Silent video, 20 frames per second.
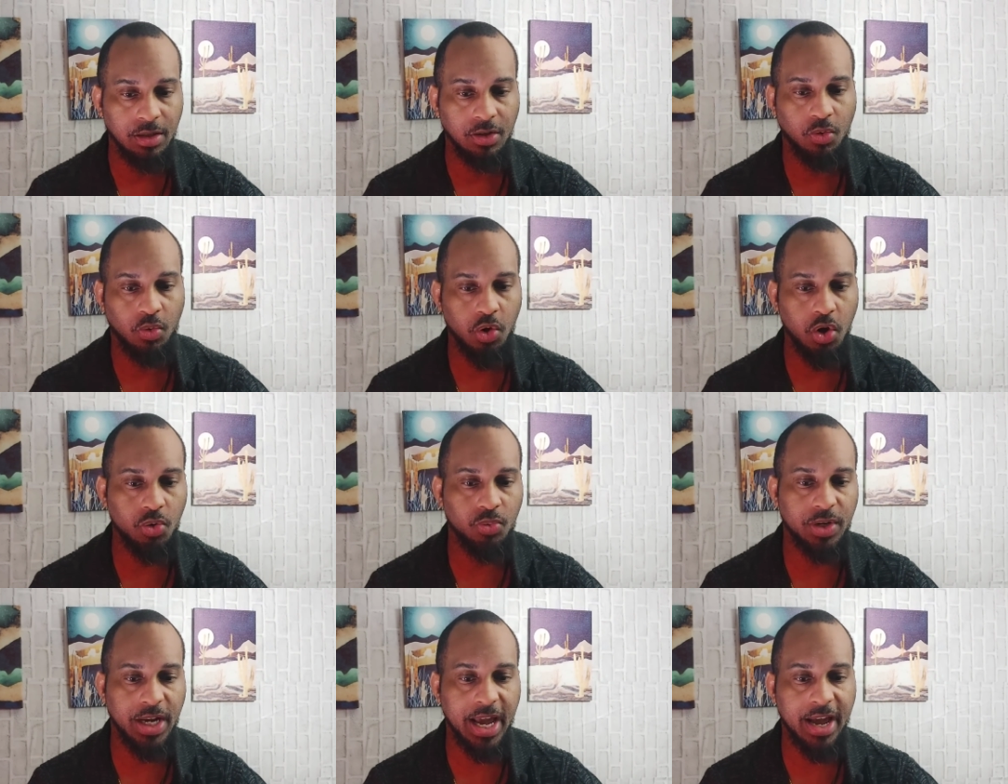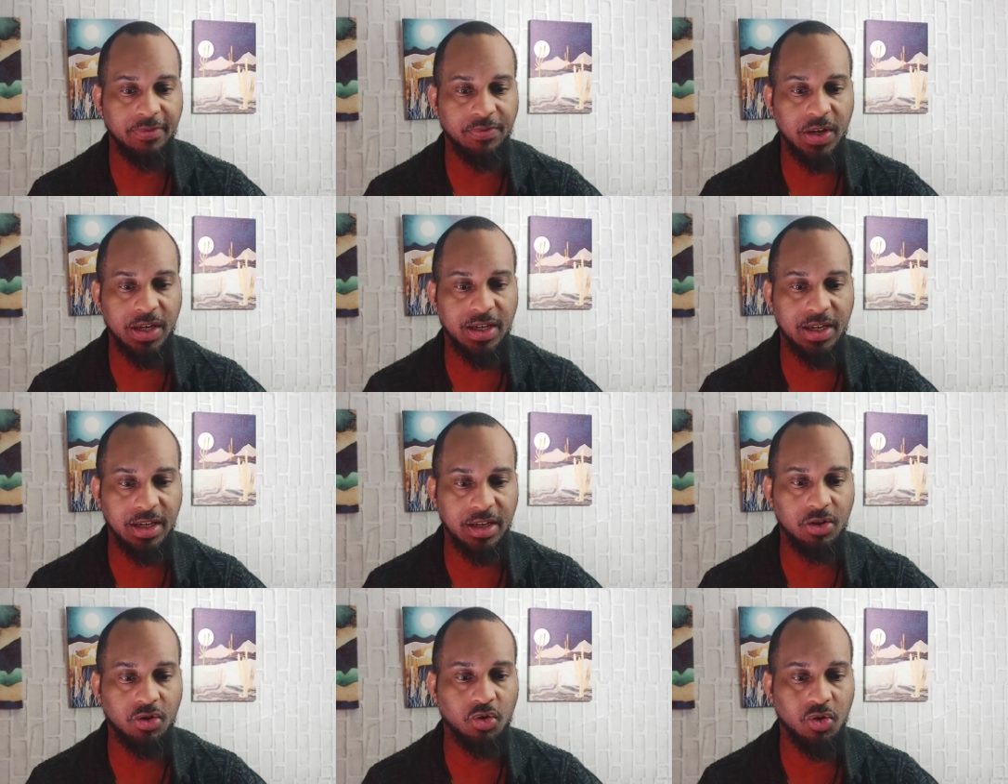Quote, every
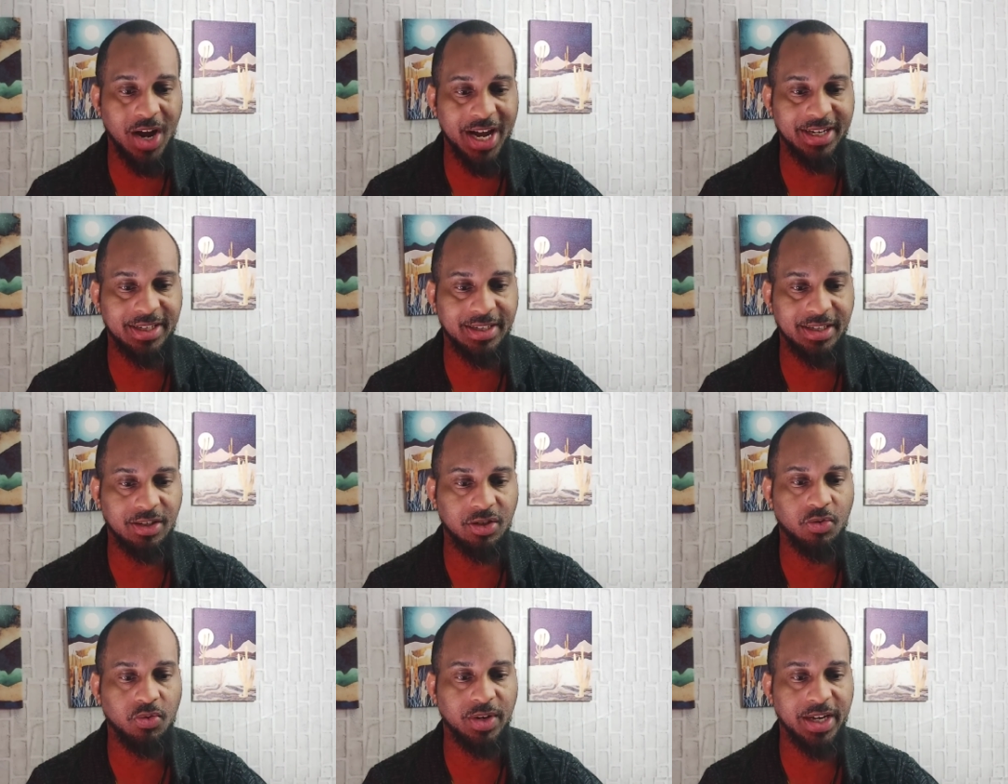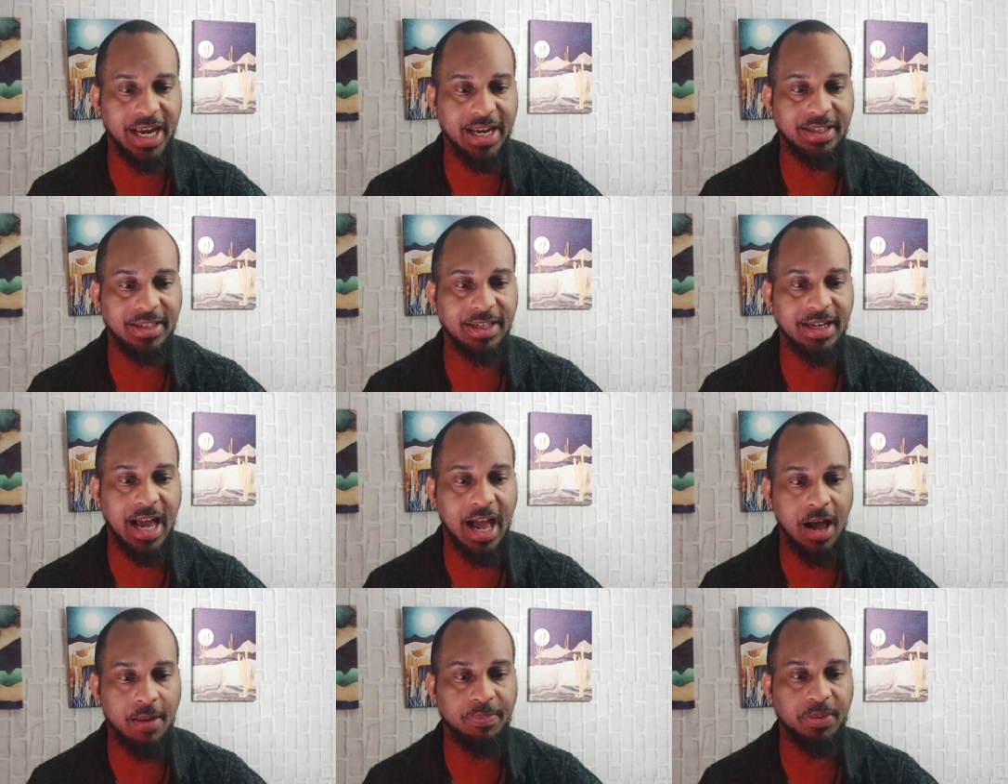good crisis creates
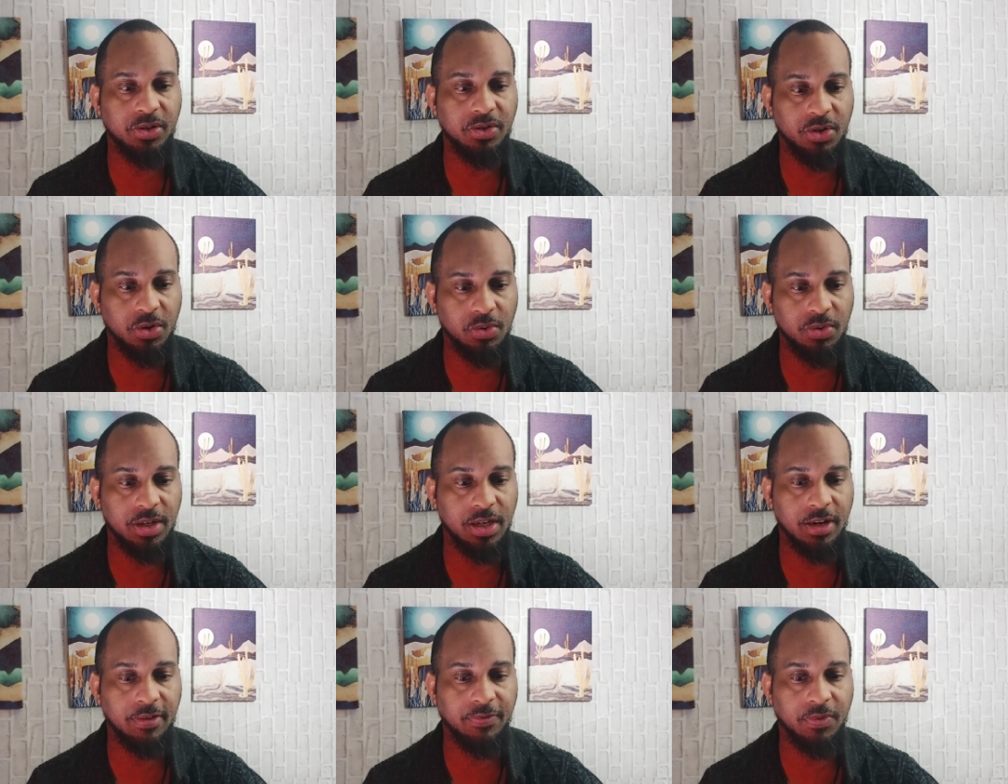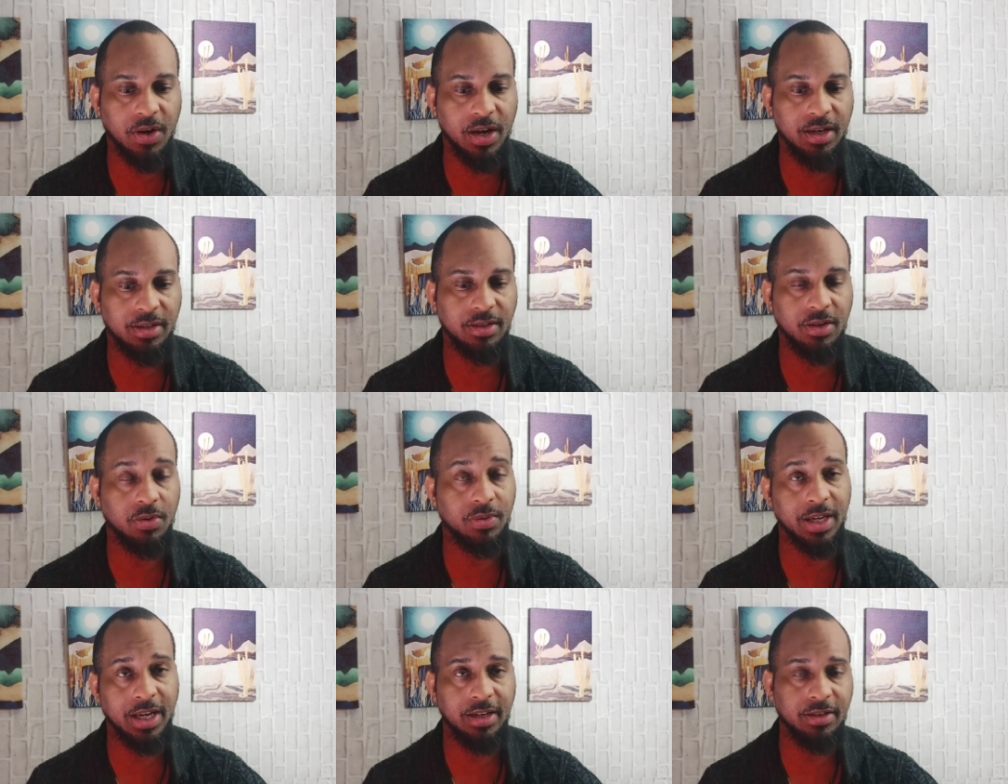an opportunity for us.
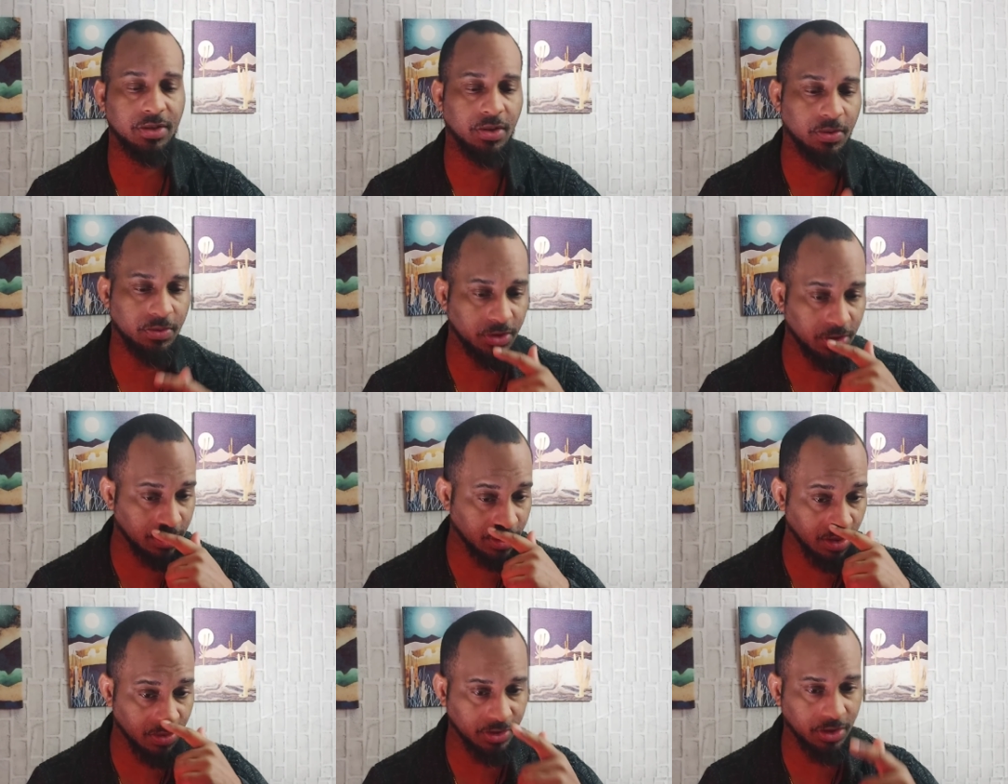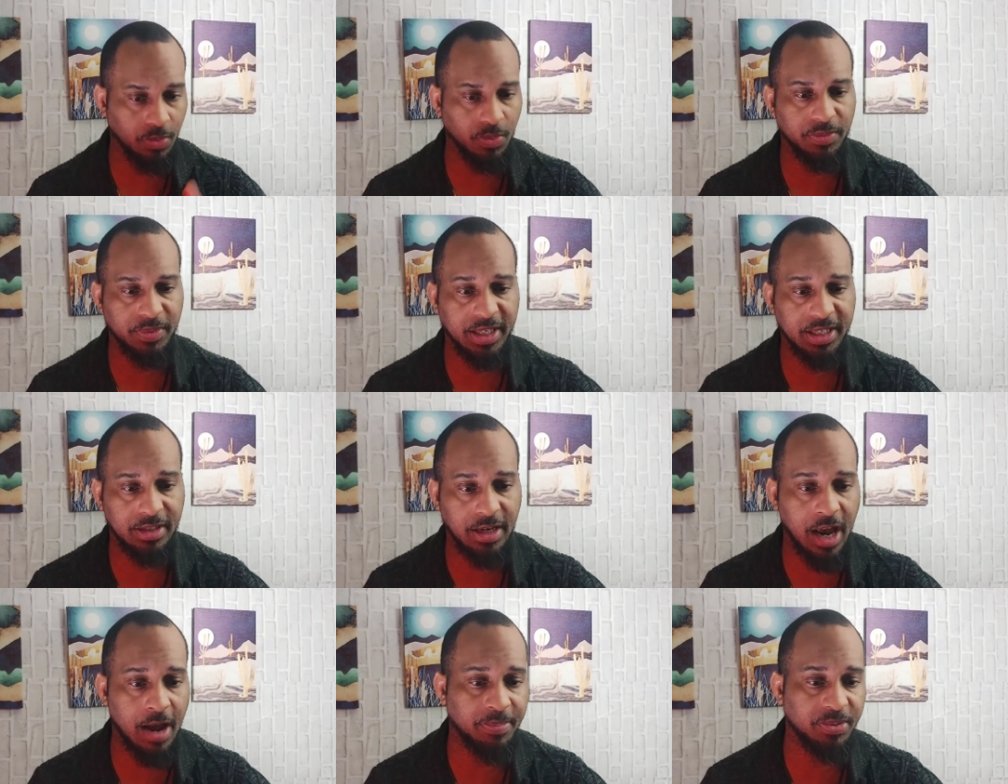Okay, so she's going somewhere with
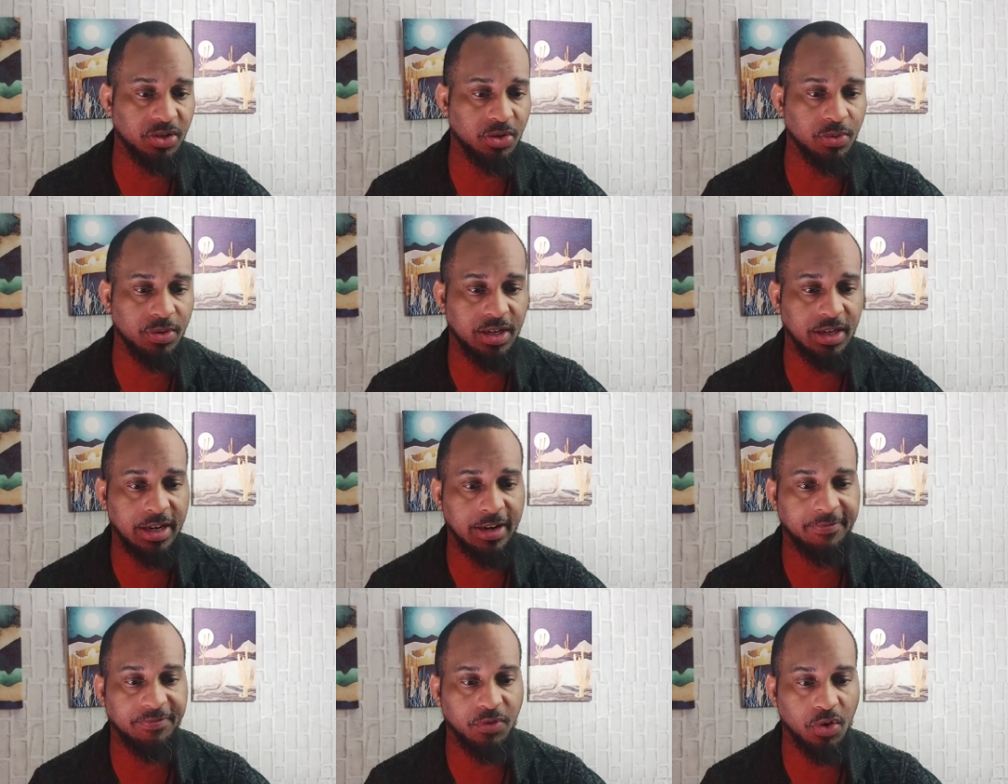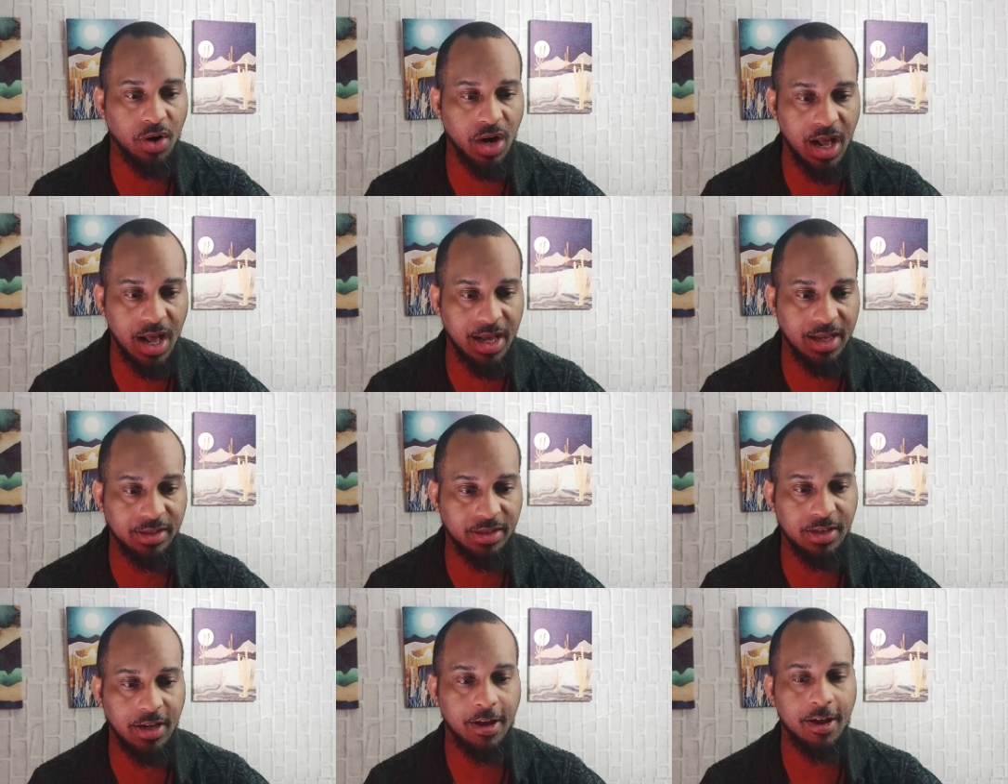this. Opportunity for
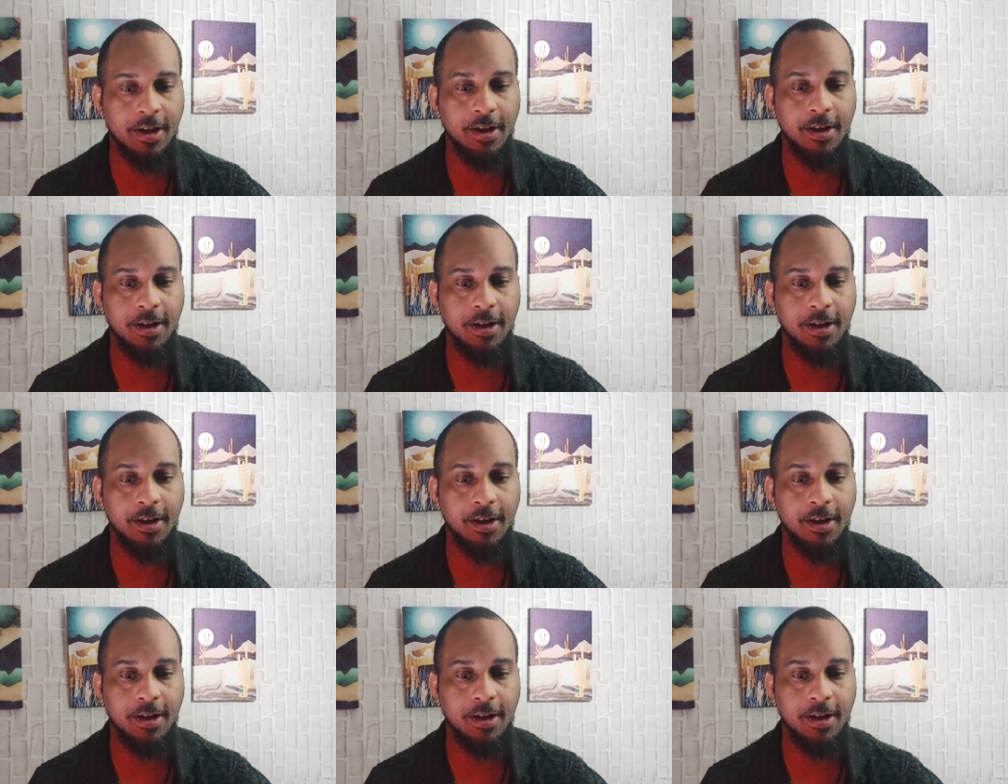us